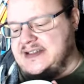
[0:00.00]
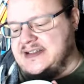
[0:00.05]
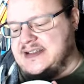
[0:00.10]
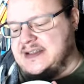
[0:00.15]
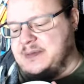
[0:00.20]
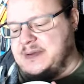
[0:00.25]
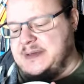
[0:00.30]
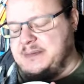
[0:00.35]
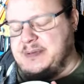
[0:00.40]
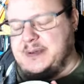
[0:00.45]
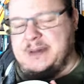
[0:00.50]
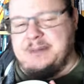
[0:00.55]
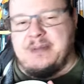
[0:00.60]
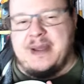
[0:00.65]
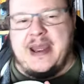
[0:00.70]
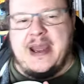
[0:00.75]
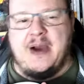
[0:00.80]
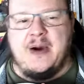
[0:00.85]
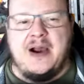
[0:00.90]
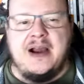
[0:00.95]
the people in
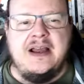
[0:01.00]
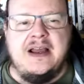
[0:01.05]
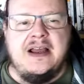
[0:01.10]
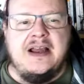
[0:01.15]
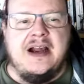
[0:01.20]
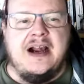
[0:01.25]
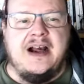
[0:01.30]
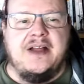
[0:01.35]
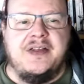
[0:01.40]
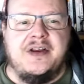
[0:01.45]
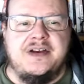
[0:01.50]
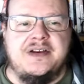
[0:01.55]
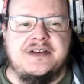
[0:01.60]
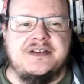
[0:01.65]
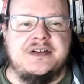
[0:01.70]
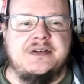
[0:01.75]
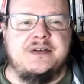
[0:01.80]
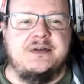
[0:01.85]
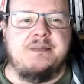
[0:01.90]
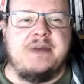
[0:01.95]
power, are those
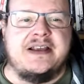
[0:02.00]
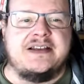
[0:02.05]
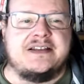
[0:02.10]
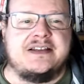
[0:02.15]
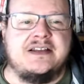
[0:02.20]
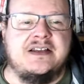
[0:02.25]
who are best